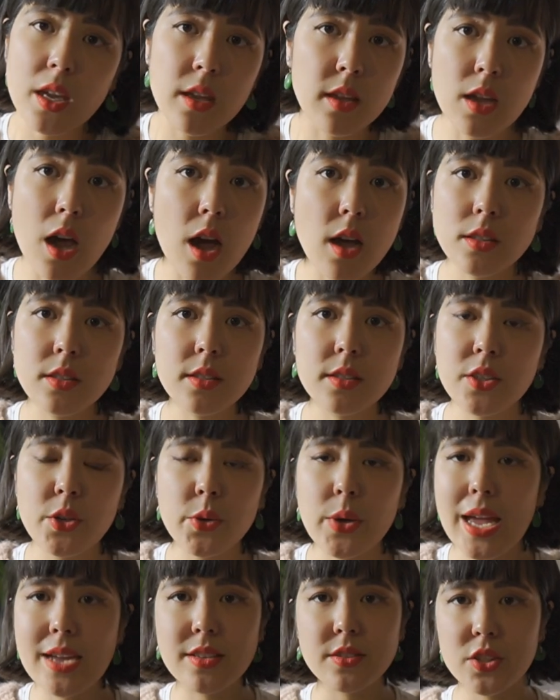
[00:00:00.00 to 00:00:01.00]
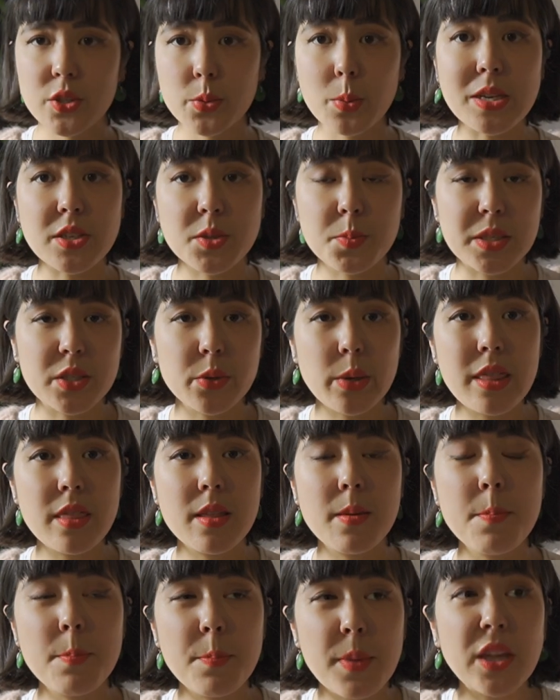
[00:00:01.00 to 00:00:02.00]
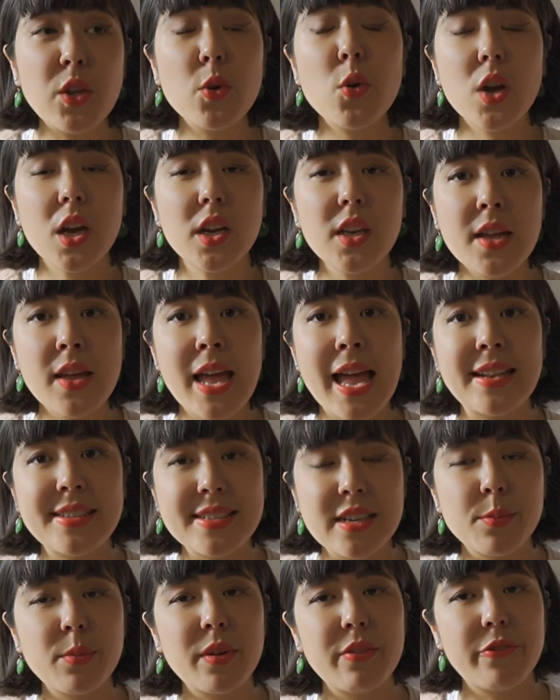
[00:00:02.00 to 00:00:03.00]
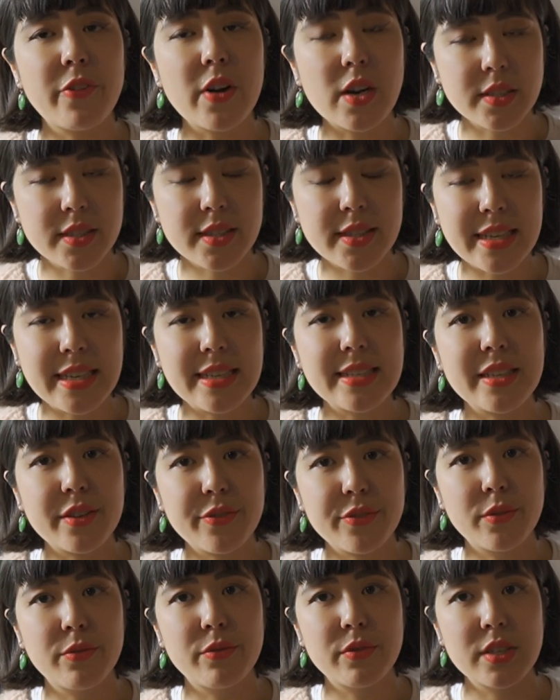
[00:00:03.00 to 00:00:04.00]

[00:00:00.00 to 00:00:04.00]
yarns, you can switch between them, but you're gonna end up with vastly different